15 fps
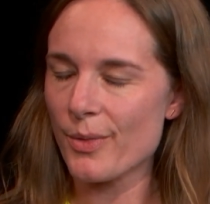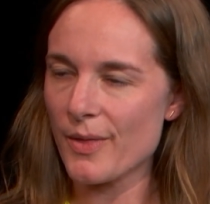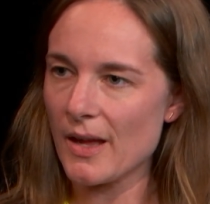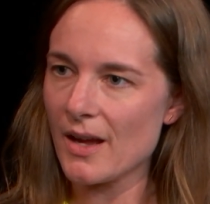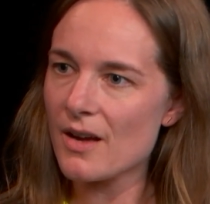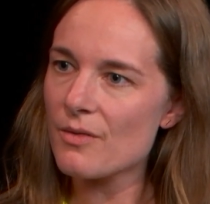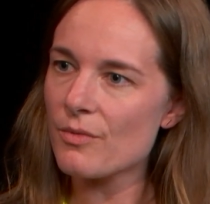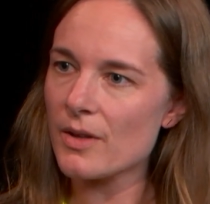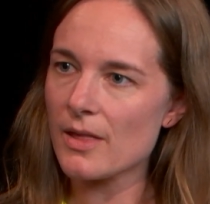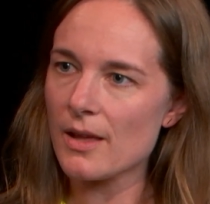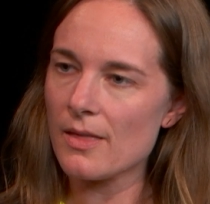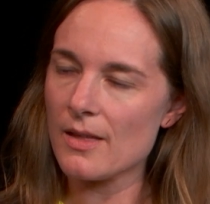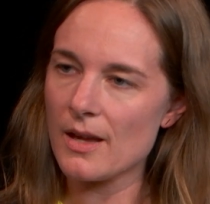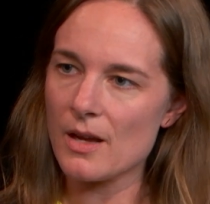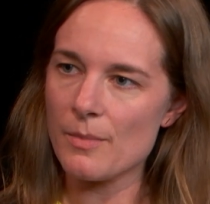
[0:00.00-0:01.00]
think of when they
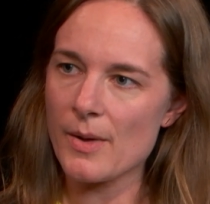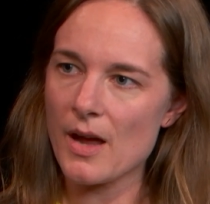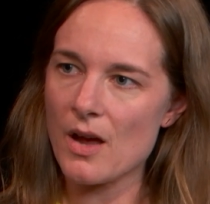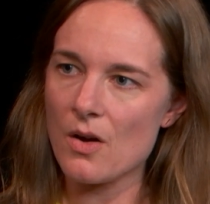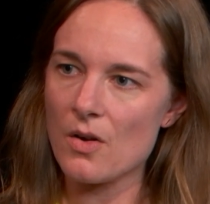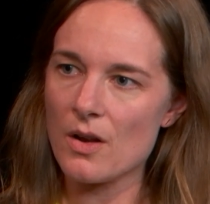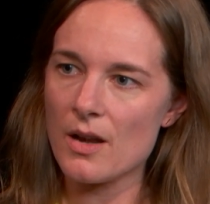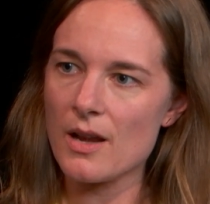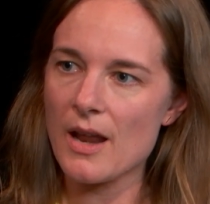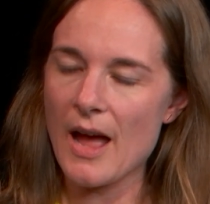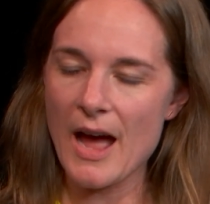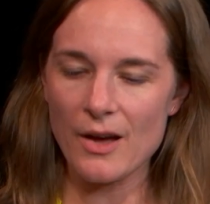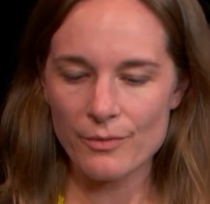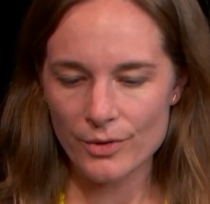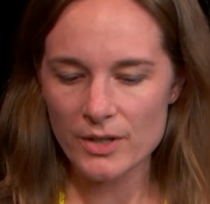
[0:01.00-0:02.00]
think about
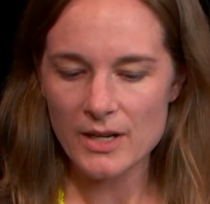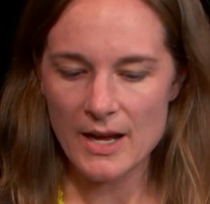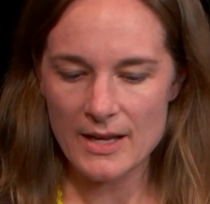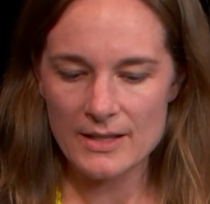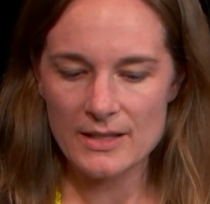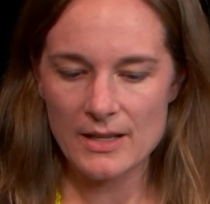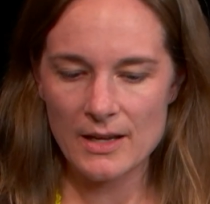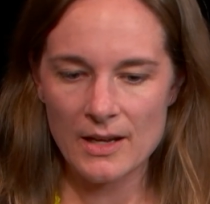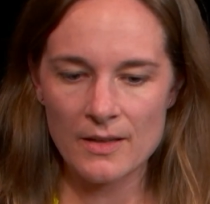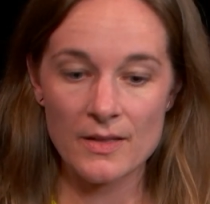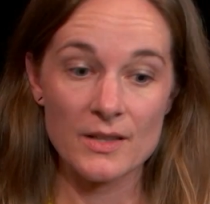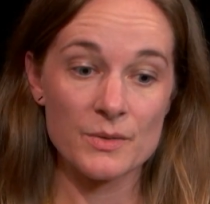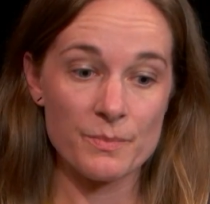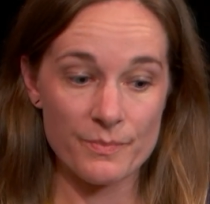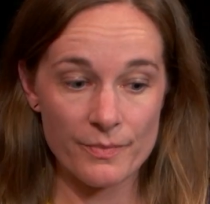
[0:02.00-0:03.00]
advertising, this